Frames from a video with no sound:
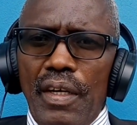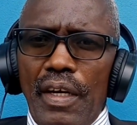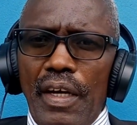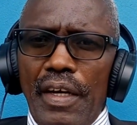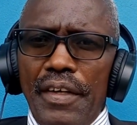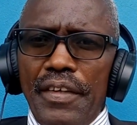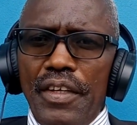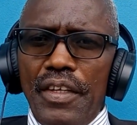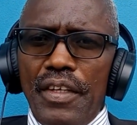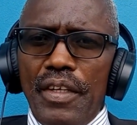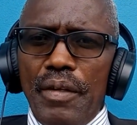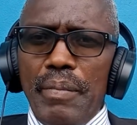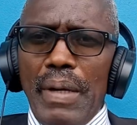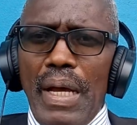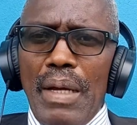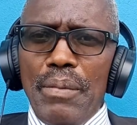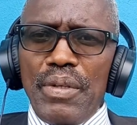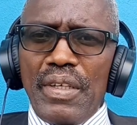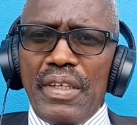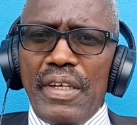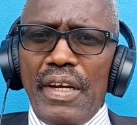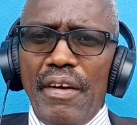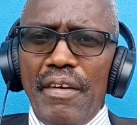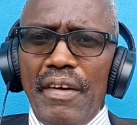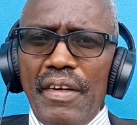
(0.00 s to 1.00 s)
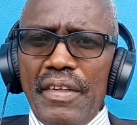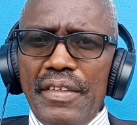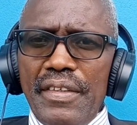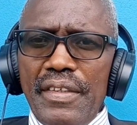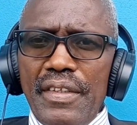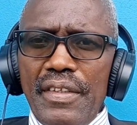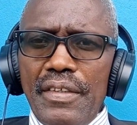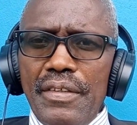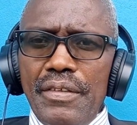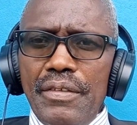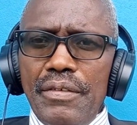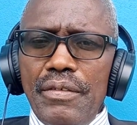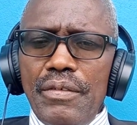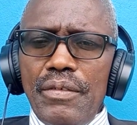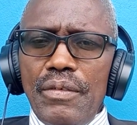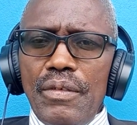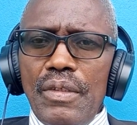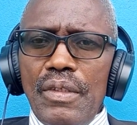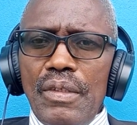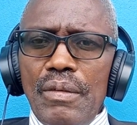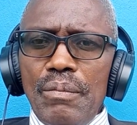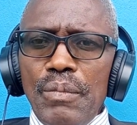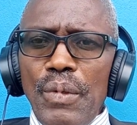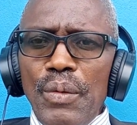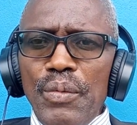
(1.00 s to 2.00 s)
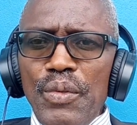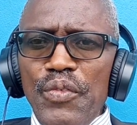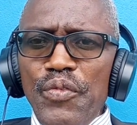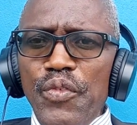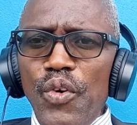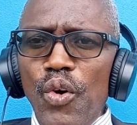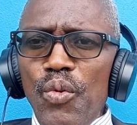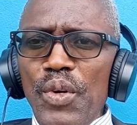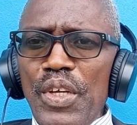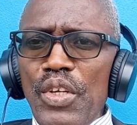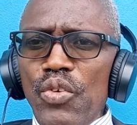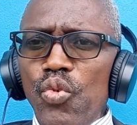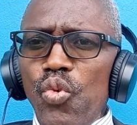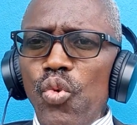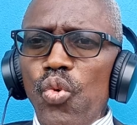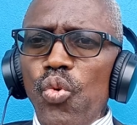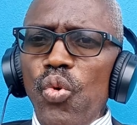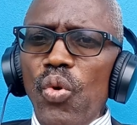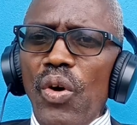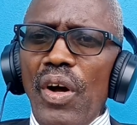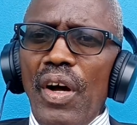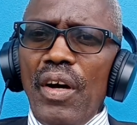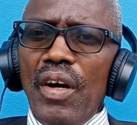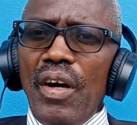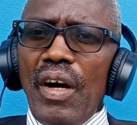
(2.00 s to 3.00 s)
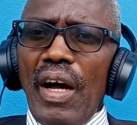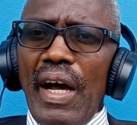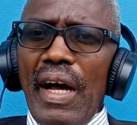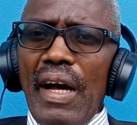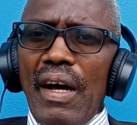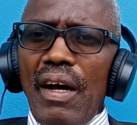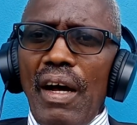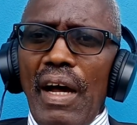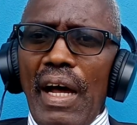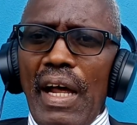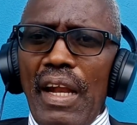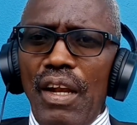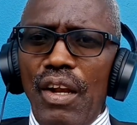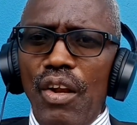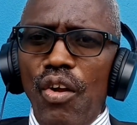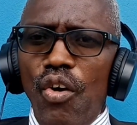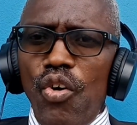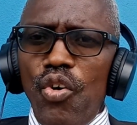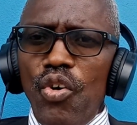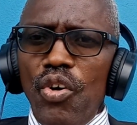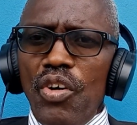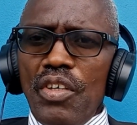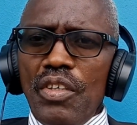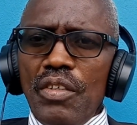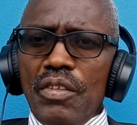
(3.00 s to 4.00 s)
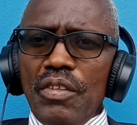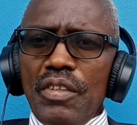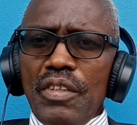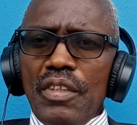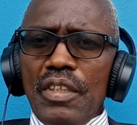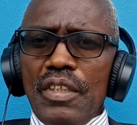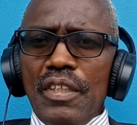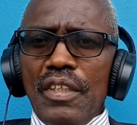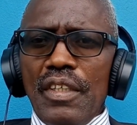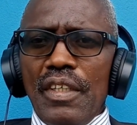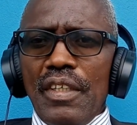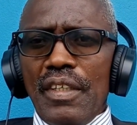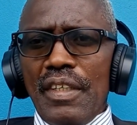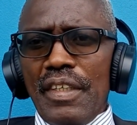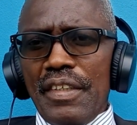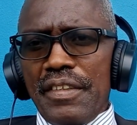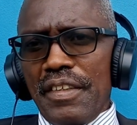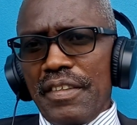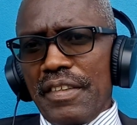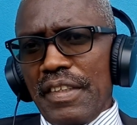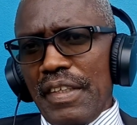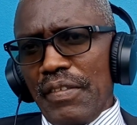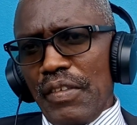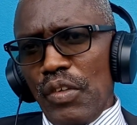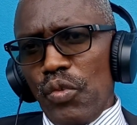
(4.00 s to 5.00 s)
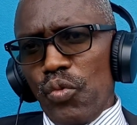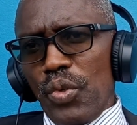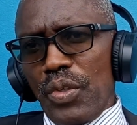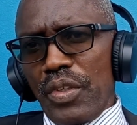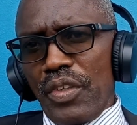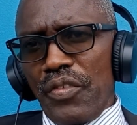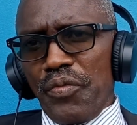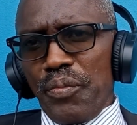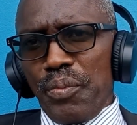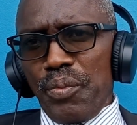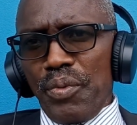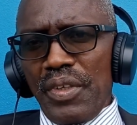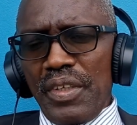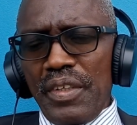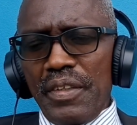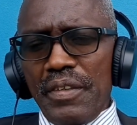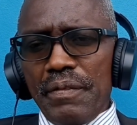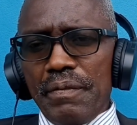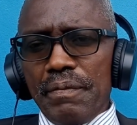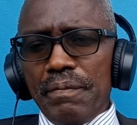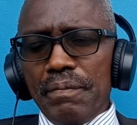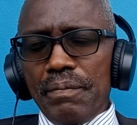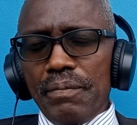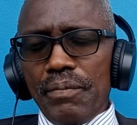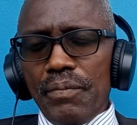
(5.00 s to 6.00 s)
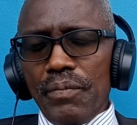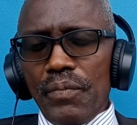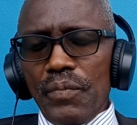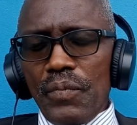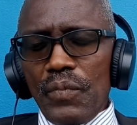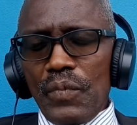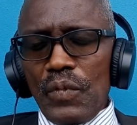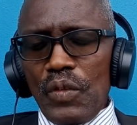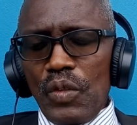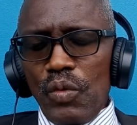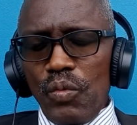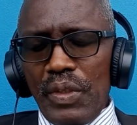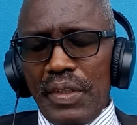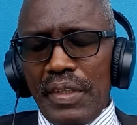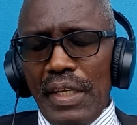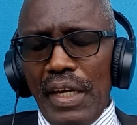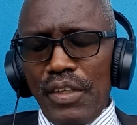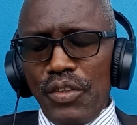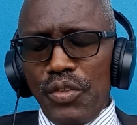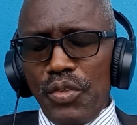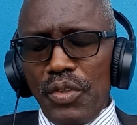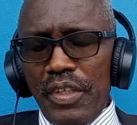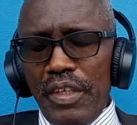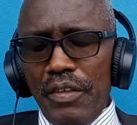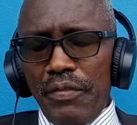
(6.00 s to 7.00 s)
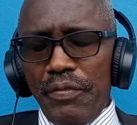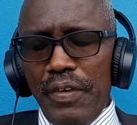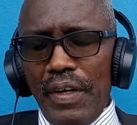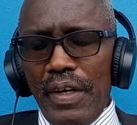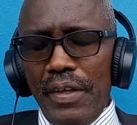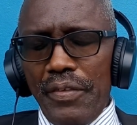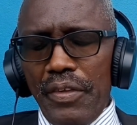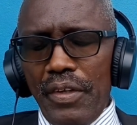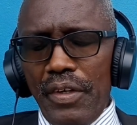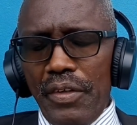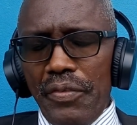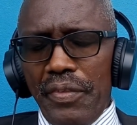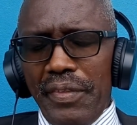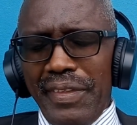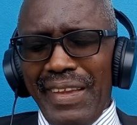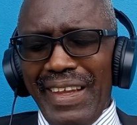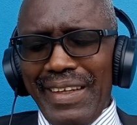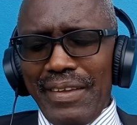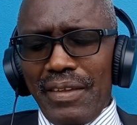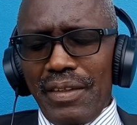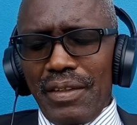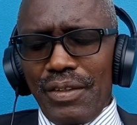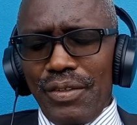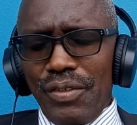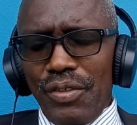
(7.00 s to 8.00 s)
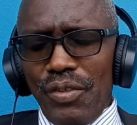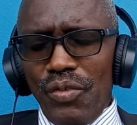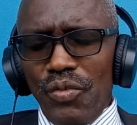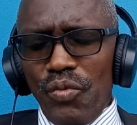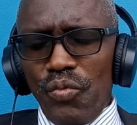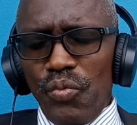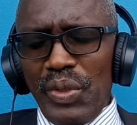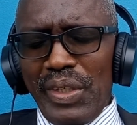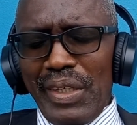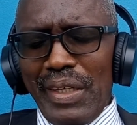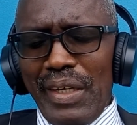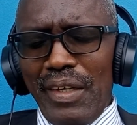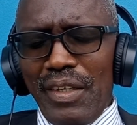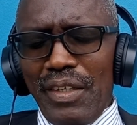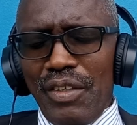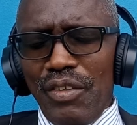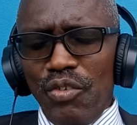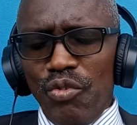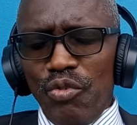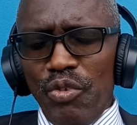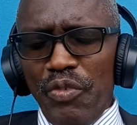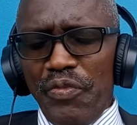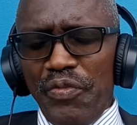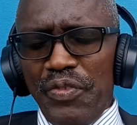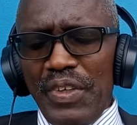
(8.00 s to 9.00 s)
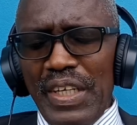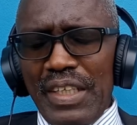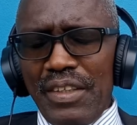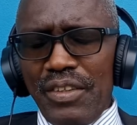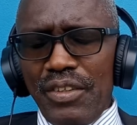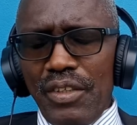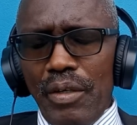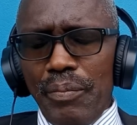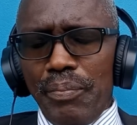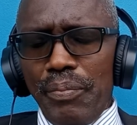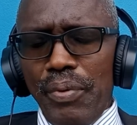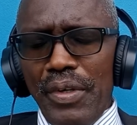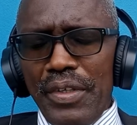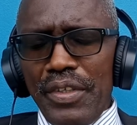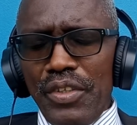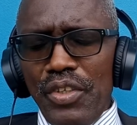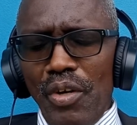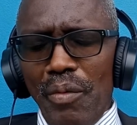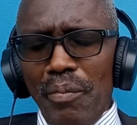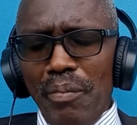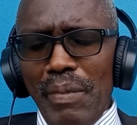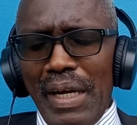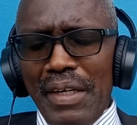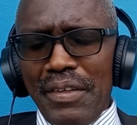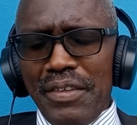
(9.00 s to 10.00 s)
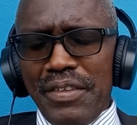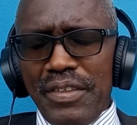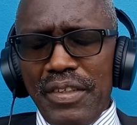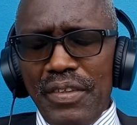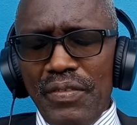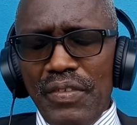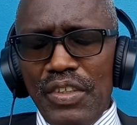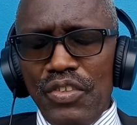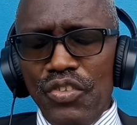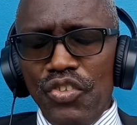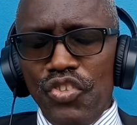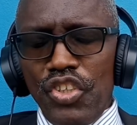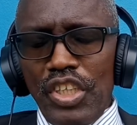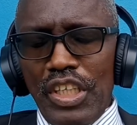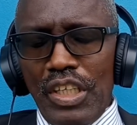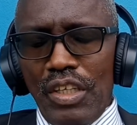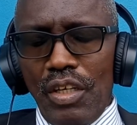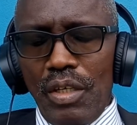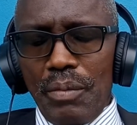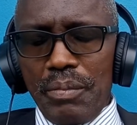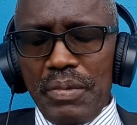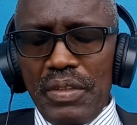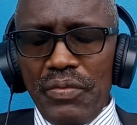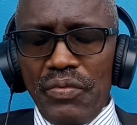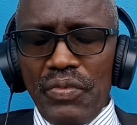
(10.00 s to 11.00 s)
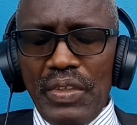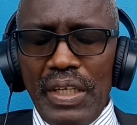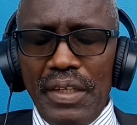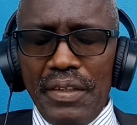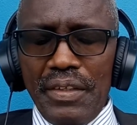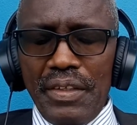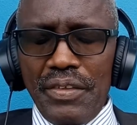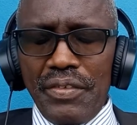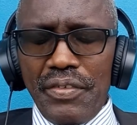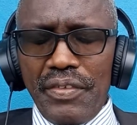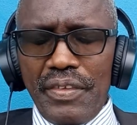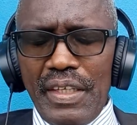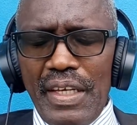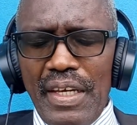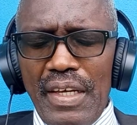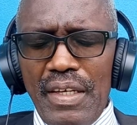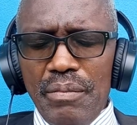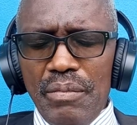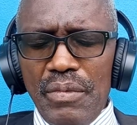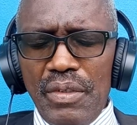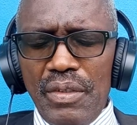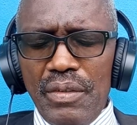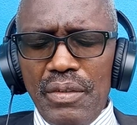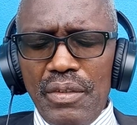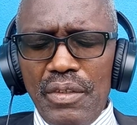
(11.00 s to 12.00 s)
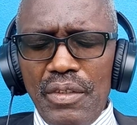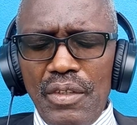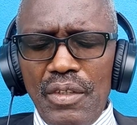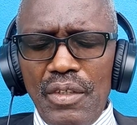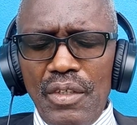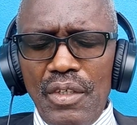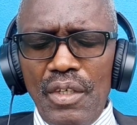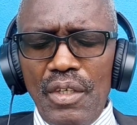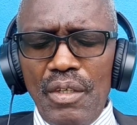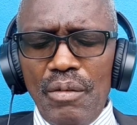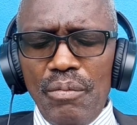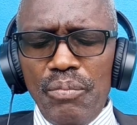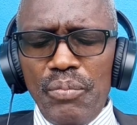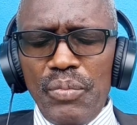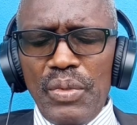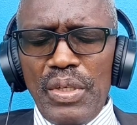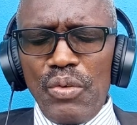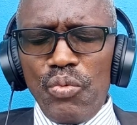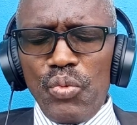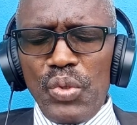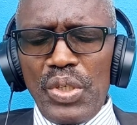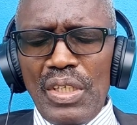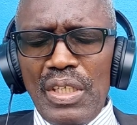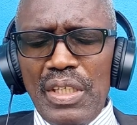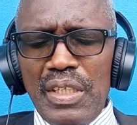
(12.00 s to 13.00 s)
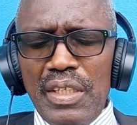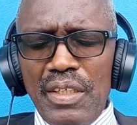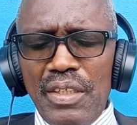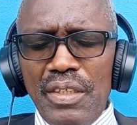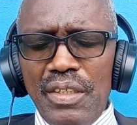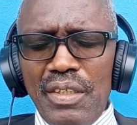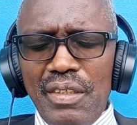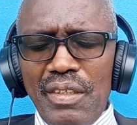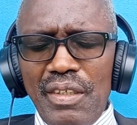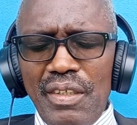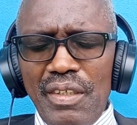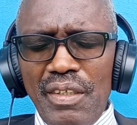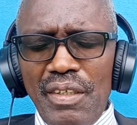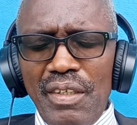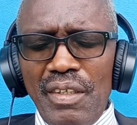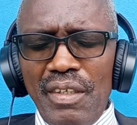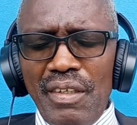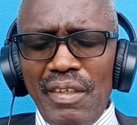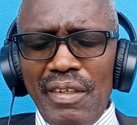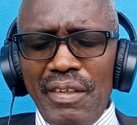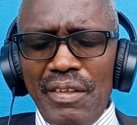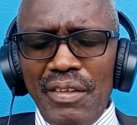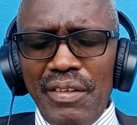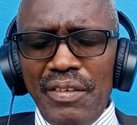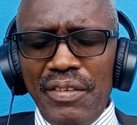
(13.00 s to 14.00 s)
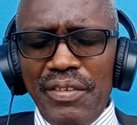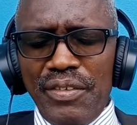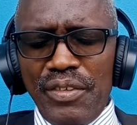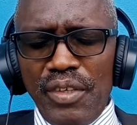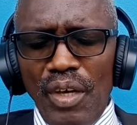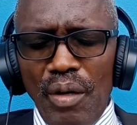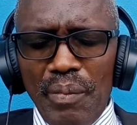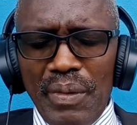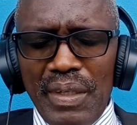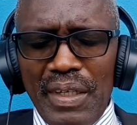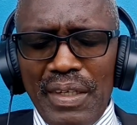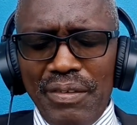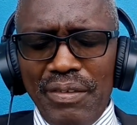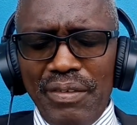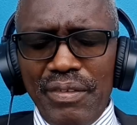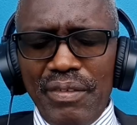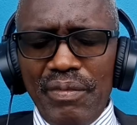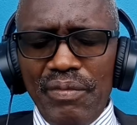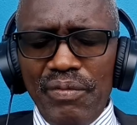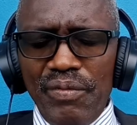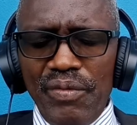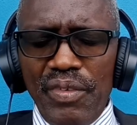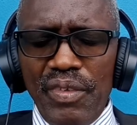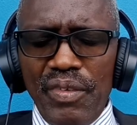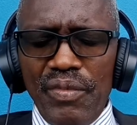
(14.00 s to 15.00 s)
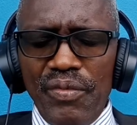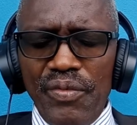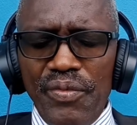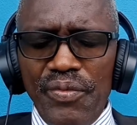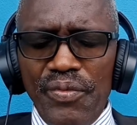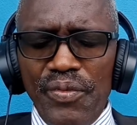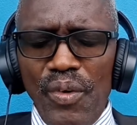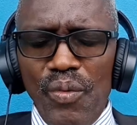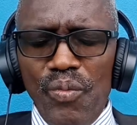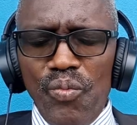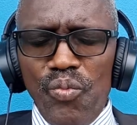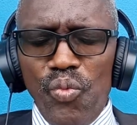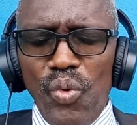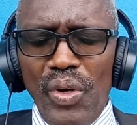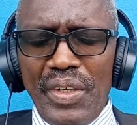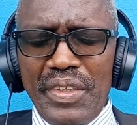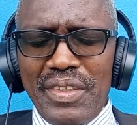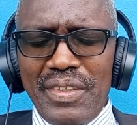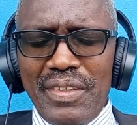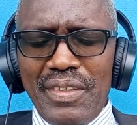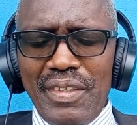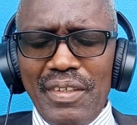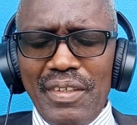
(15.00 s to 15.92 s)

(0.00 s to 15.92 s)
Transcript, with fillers: another Bible character. But before we go along, let us have a word of prayer. We thank you, dear Father, that we can reflect upon your man servant Jacob even at this time. May we learn some lesson from what